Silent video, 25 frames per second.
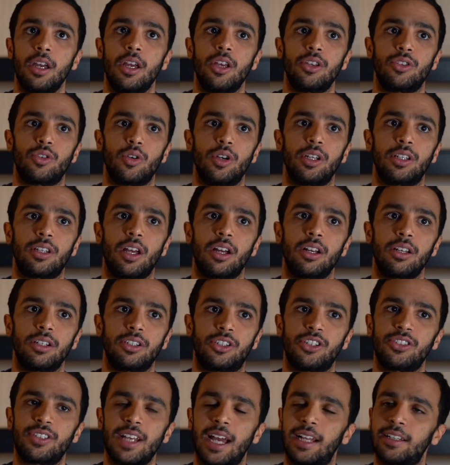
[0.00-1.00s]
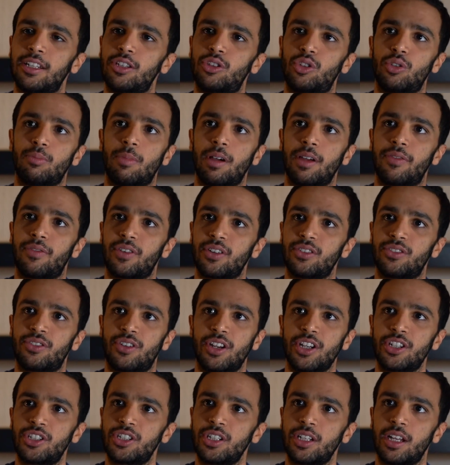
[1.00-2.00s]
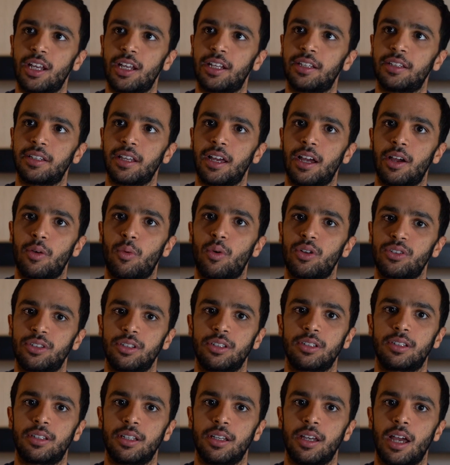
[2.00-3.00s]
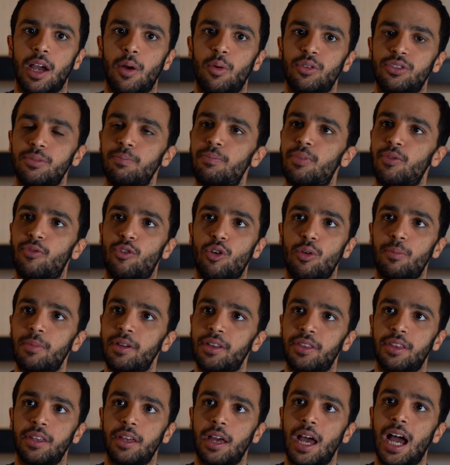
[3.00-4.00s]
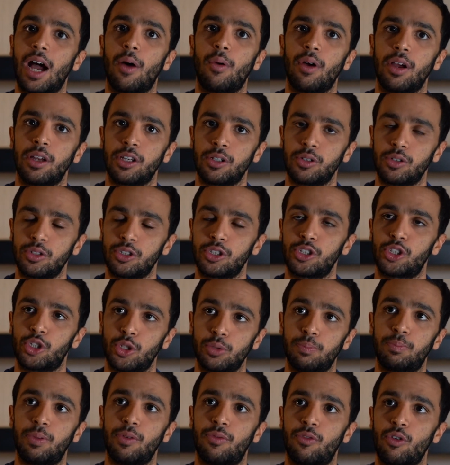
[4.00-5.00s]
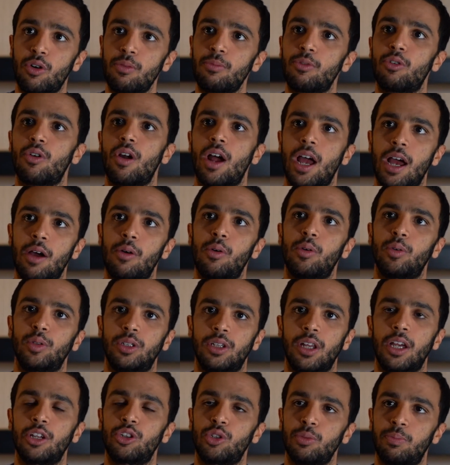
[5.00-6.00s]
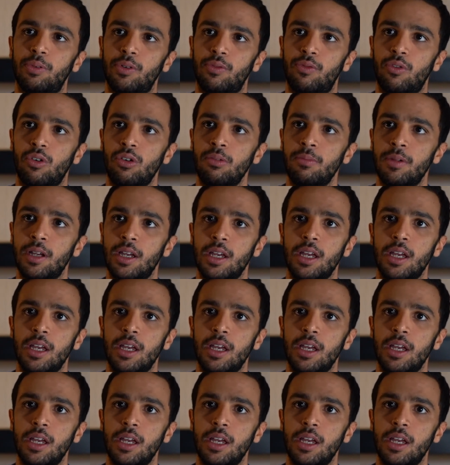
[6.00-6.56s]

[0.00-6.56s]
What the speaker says: So it just added to my frustration, and I wasn't performing how I should perform or how I would like to perform.